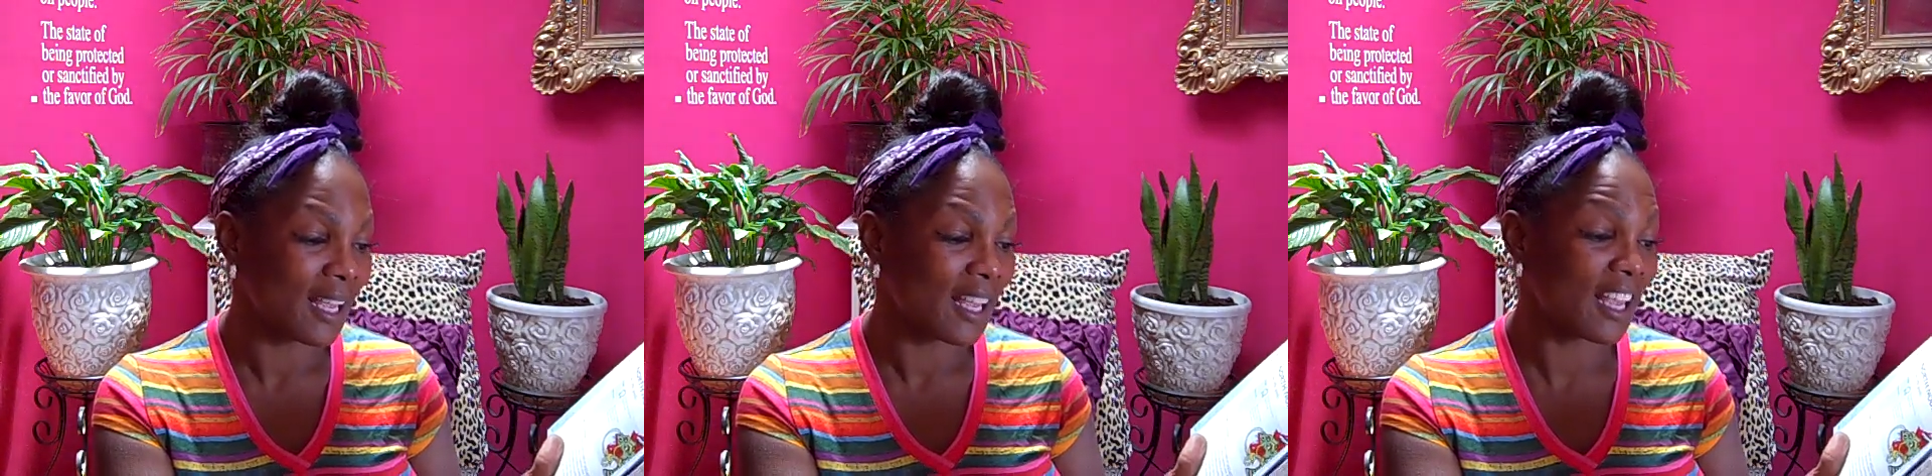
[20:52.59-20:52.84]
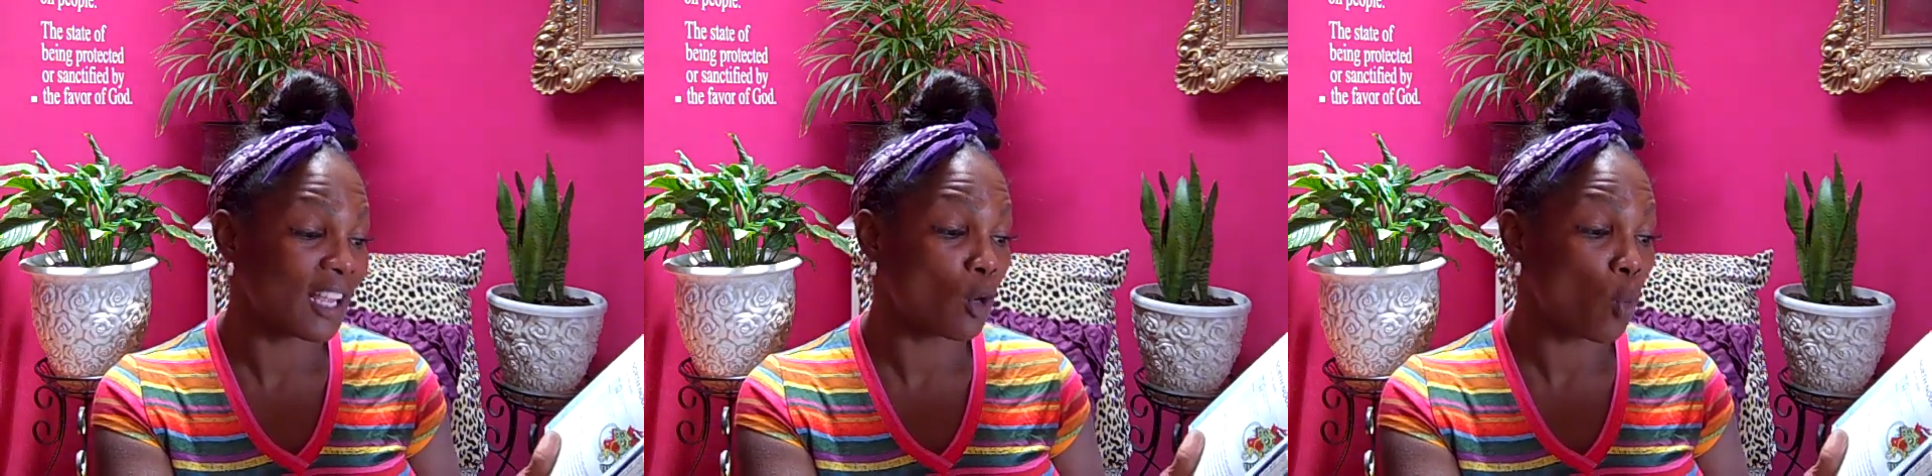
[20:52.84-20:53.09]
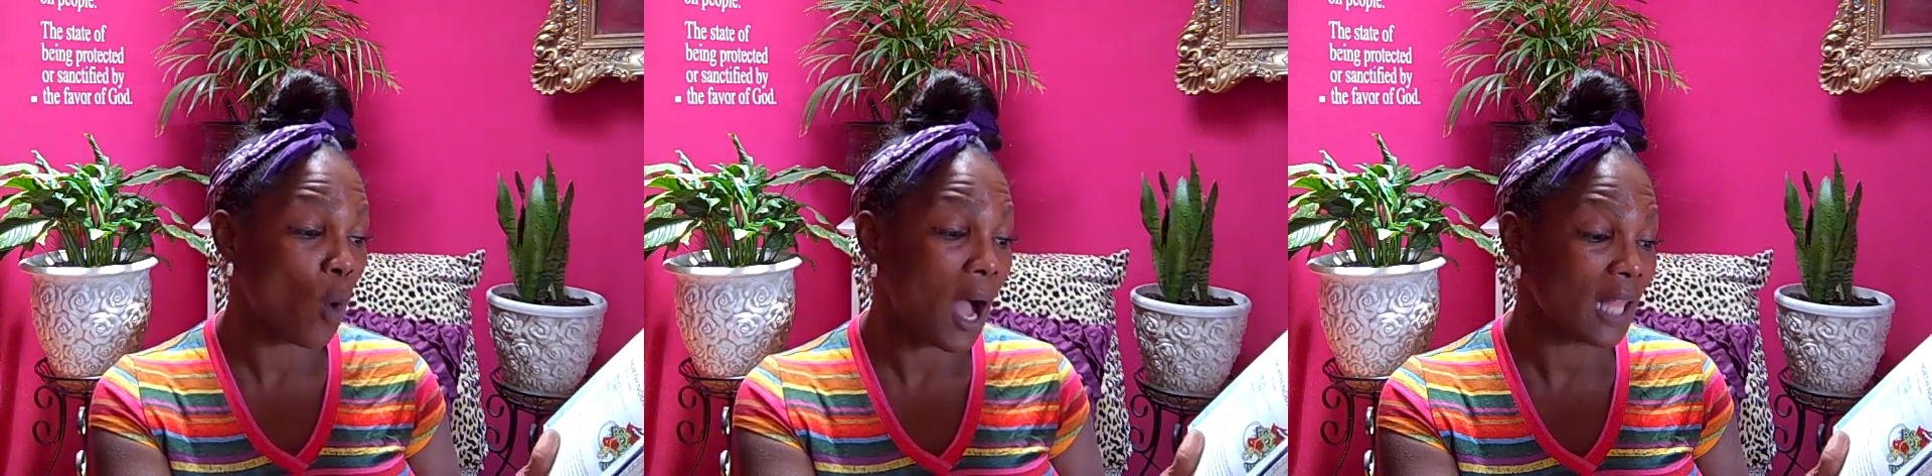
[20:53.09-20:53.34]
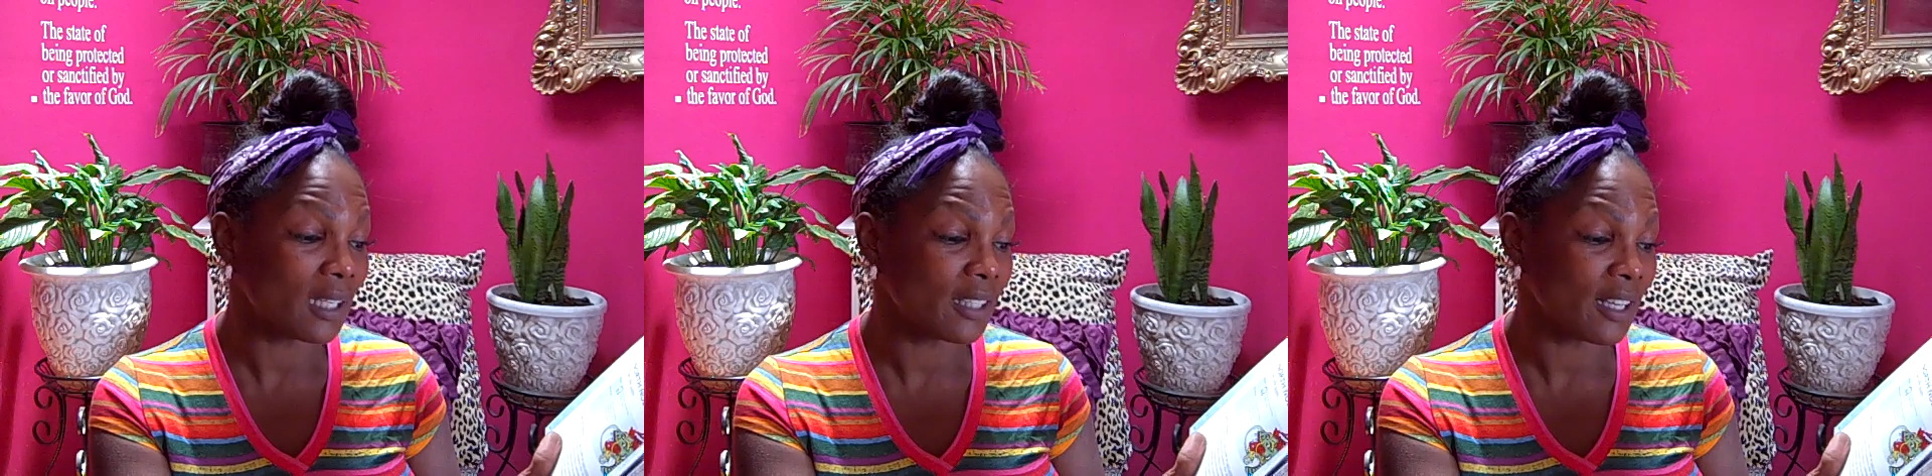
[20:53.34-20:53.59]

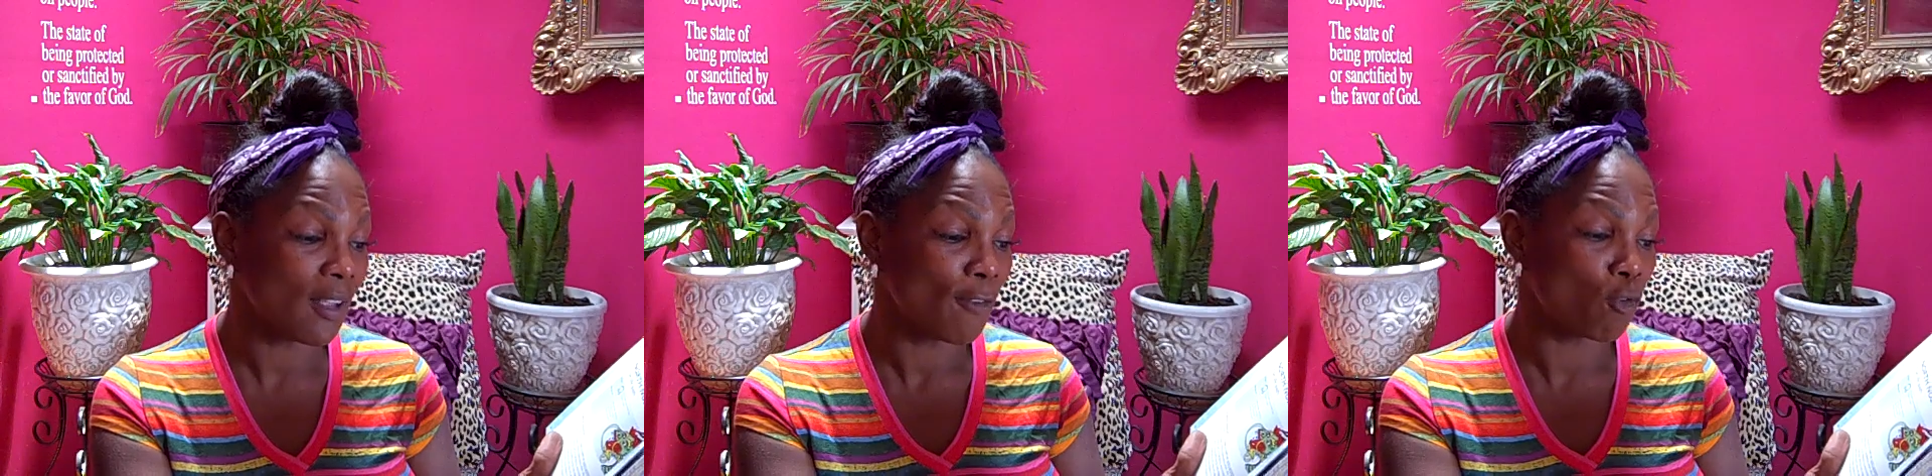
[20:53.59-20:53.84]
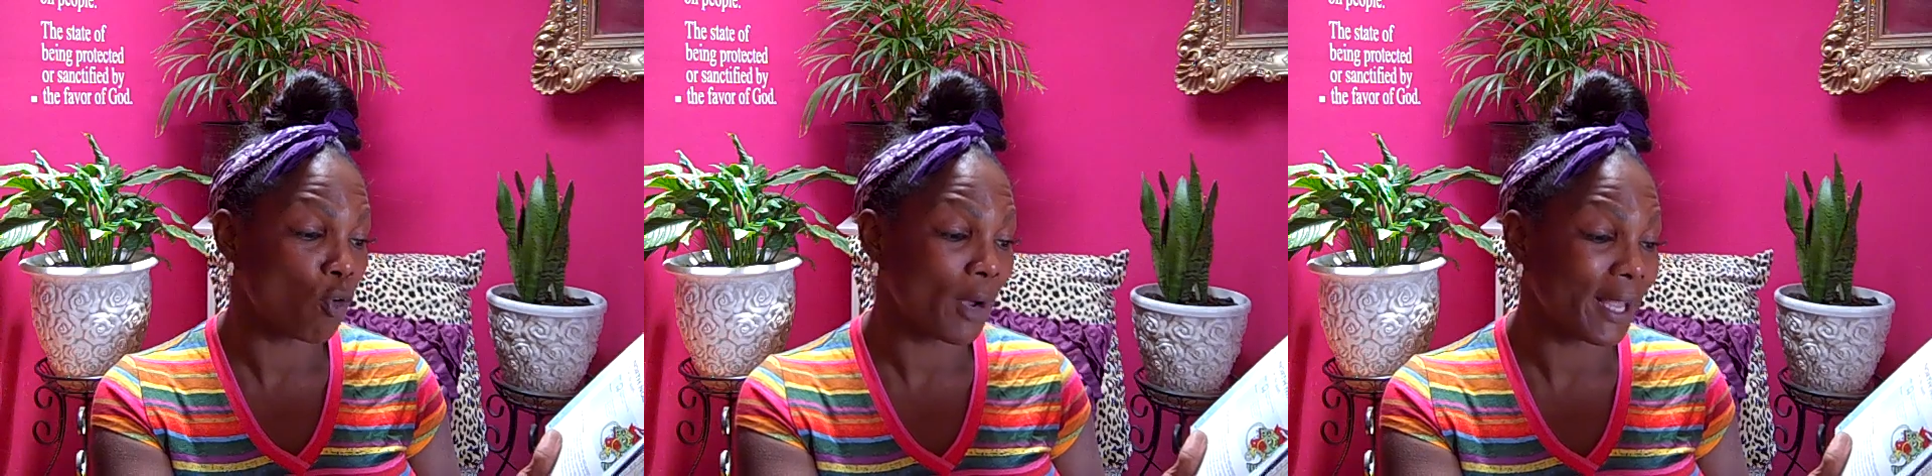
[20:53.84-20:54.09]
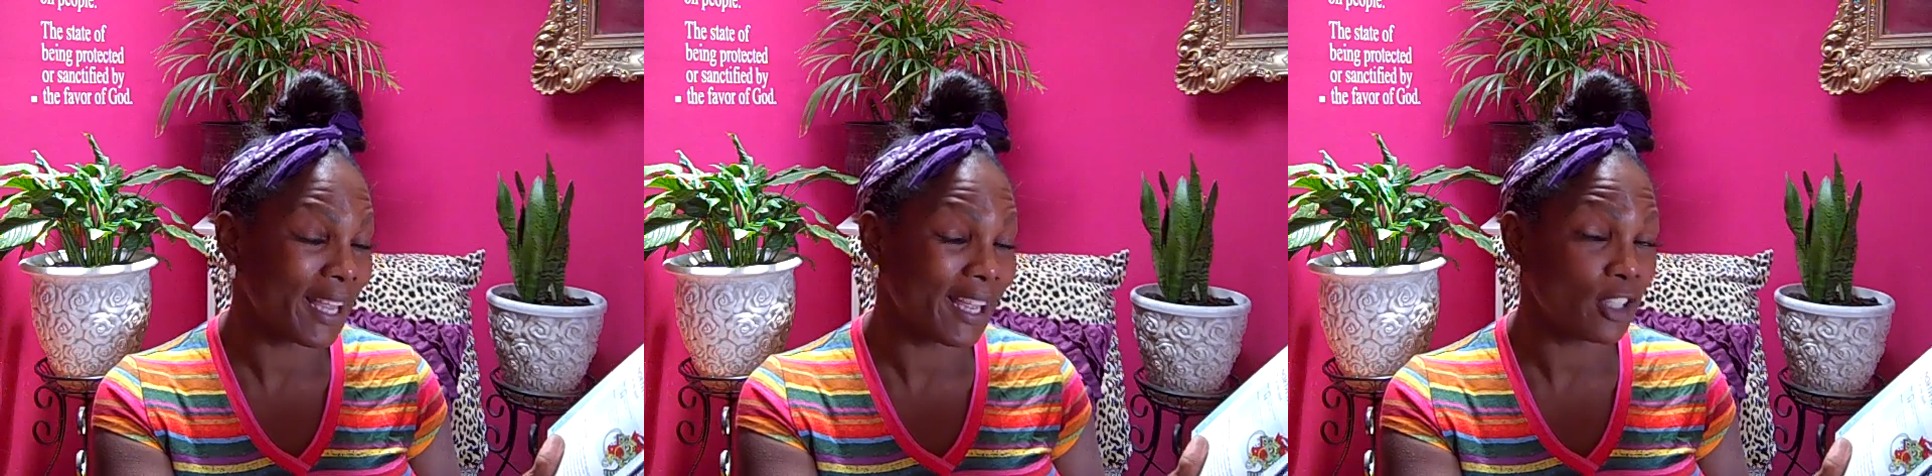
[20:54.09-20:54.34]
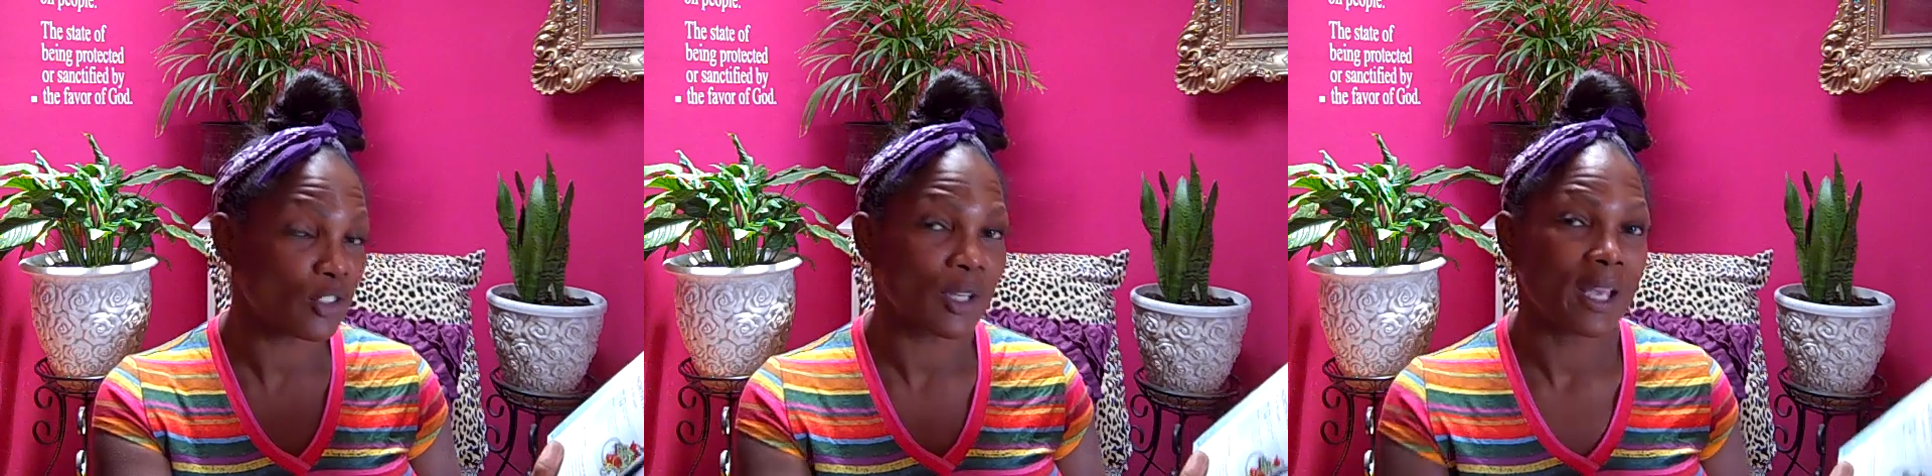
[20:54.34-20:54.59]
equality for
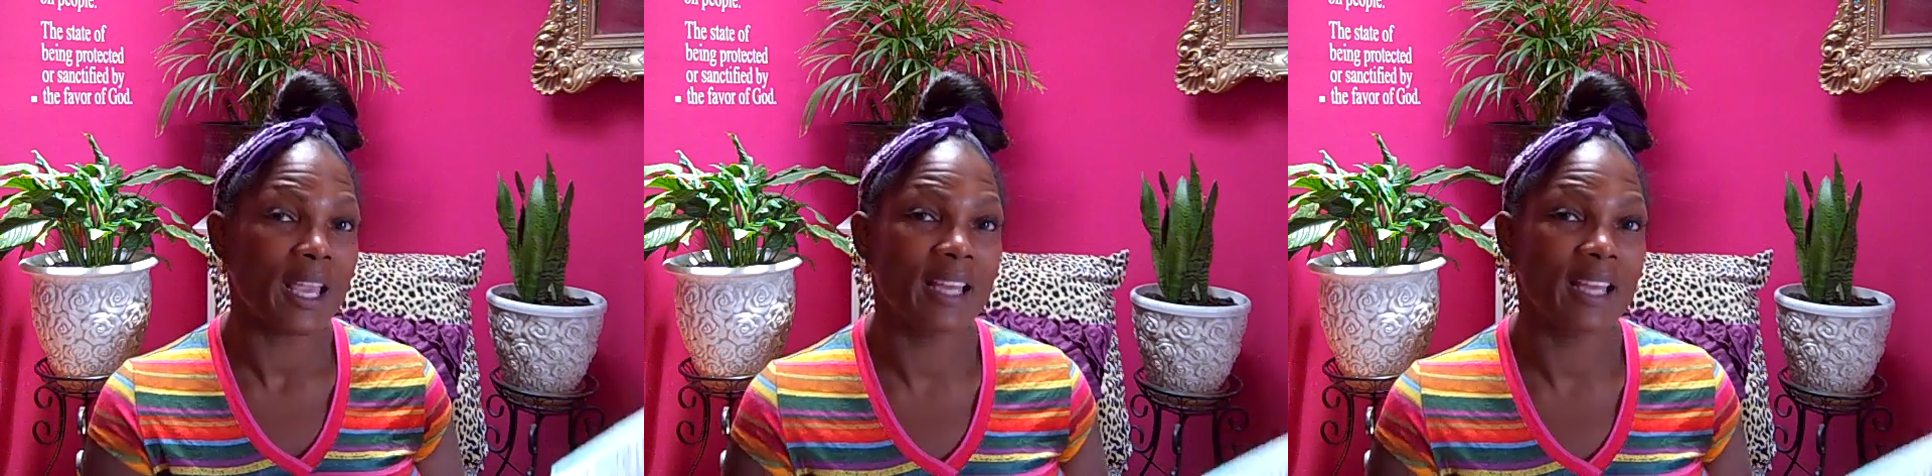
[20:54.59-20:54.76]
each